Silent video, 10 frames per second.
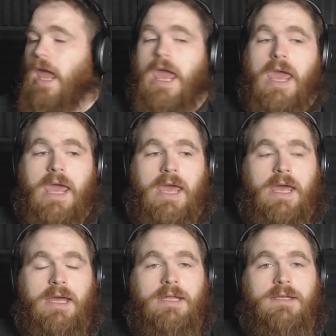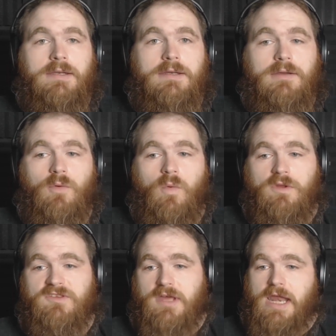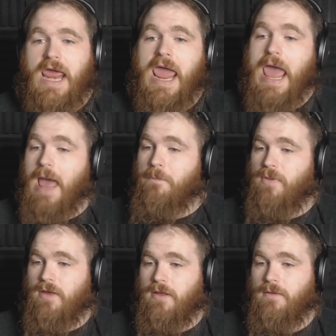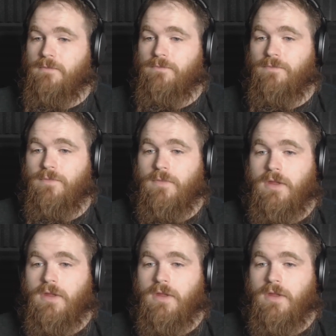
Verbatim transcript: And what's going to happen